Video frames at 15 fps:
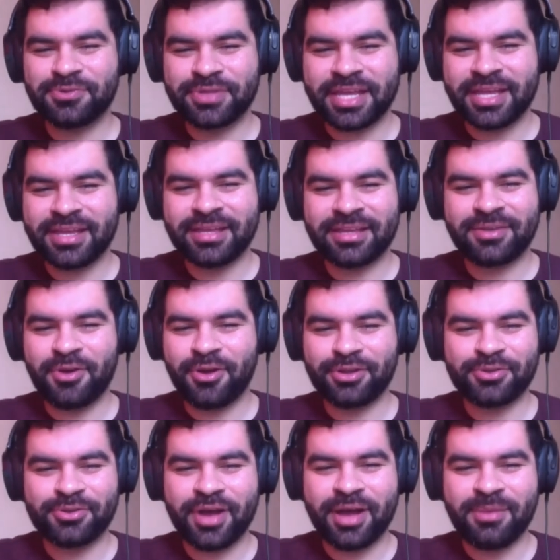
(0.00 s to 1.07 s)
They call
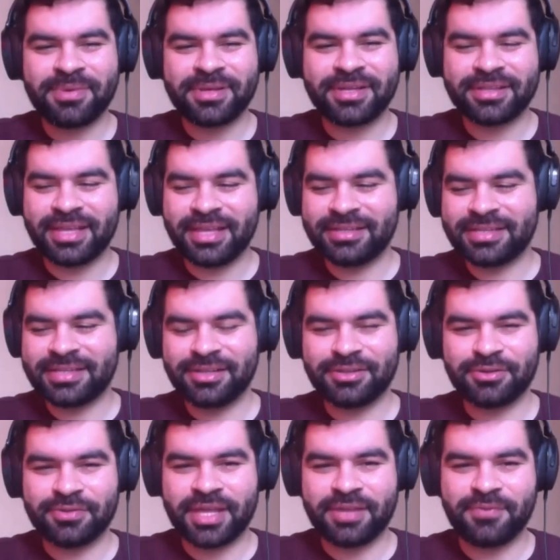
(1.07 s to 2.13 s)
you up. They tell
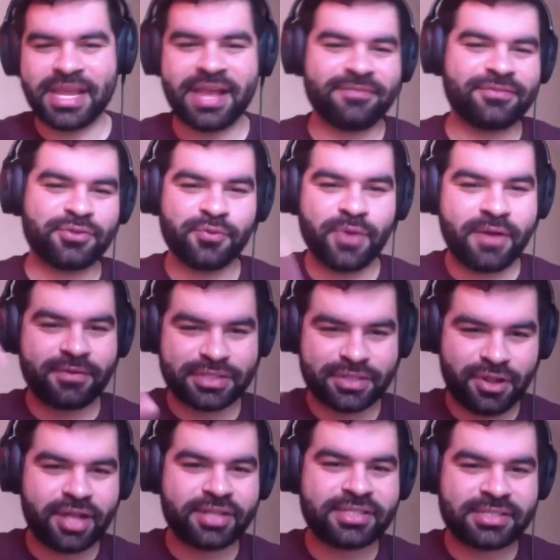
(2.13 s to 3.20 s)
you that we have 2-hour
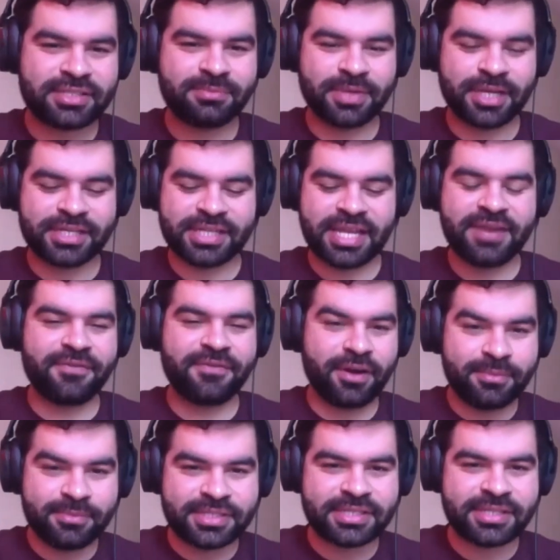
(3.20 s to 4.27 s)
slots because
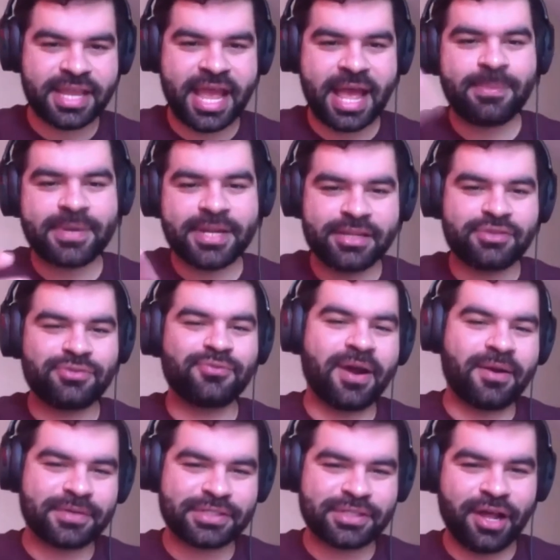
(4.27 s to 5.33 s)
infirms, they happen in
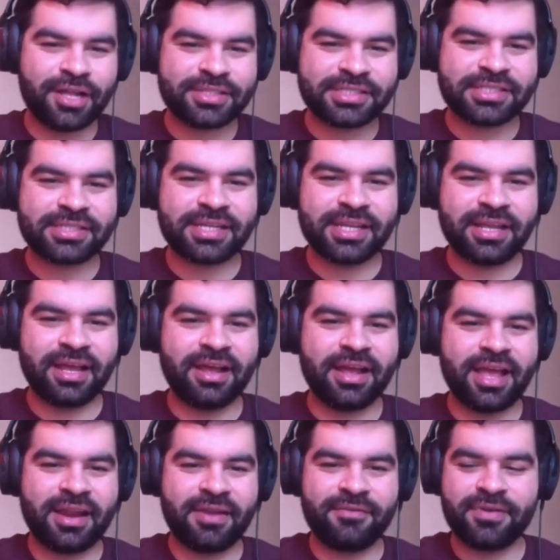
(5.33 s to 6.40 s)
2-hour slots
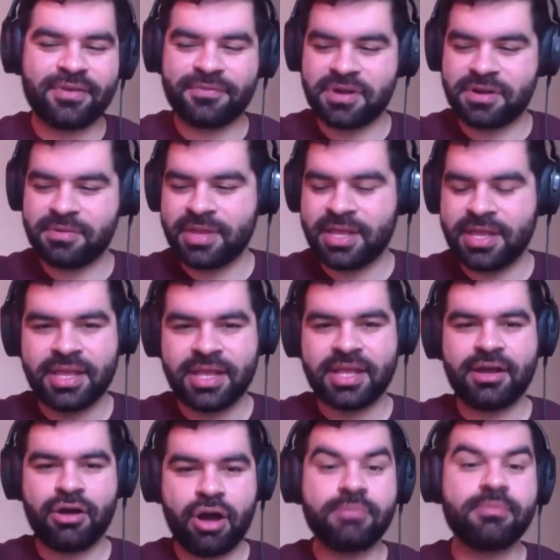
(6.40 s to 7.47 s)
at every firm
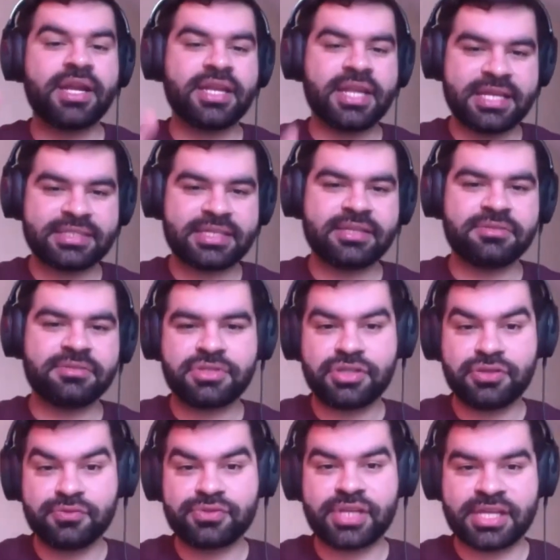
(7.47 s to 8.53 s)
on Mondays and
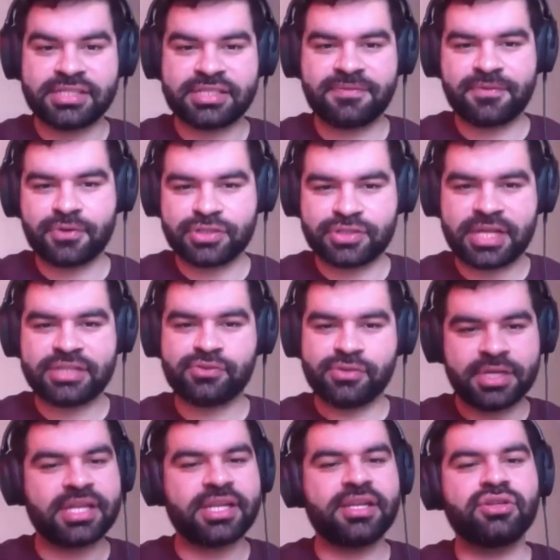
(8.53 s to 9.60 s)
Tuesdays if you're
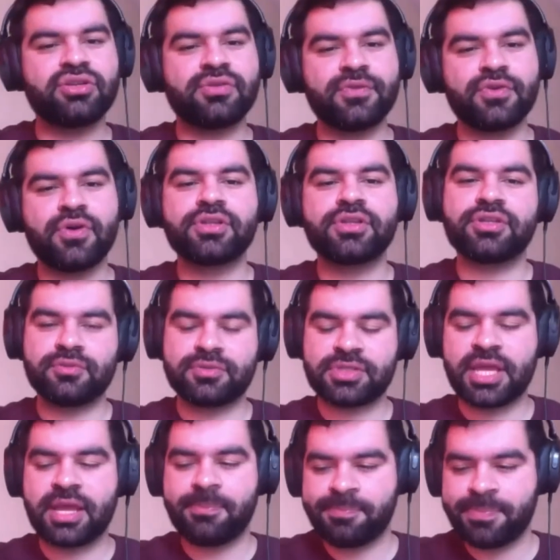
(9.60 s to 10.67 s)
scheduling an interview on Tuesday.